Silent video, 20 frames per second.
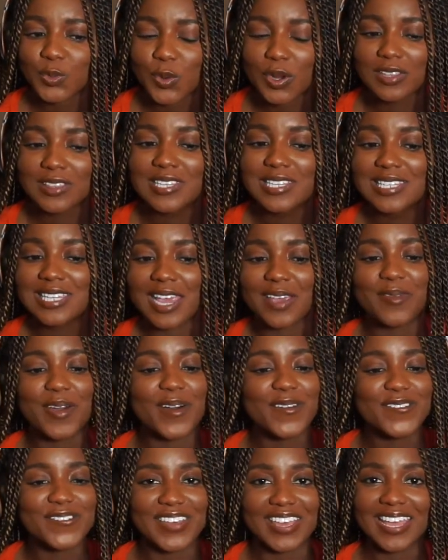wearing the same
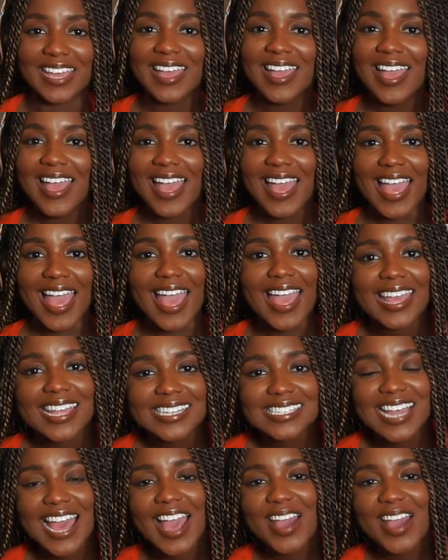outfit? And